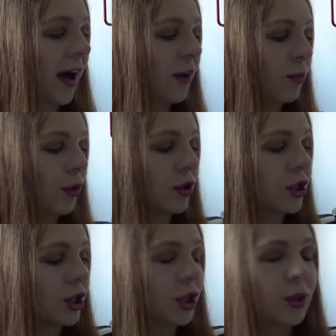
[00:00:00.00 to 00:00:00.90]
I've bought
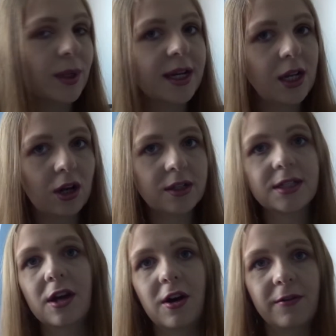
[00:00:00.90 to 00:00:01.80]
2 lots
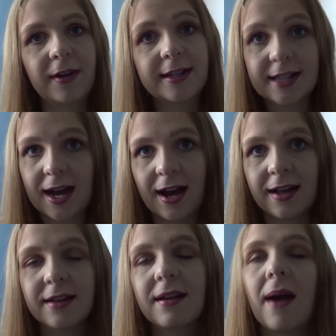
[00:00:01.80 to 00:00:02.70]
of
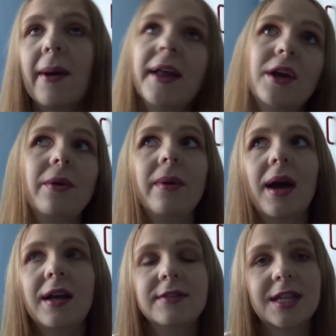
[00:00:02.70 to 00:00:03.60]
dye. Now I know
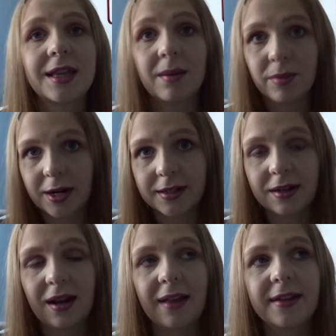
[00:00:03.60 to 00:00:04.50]
I have said that I'm
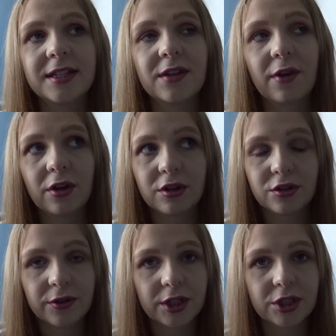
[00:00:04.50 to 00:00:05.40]
pregnant and there's a very
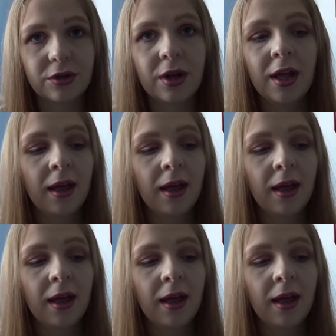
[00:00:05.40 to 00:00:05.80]
controversial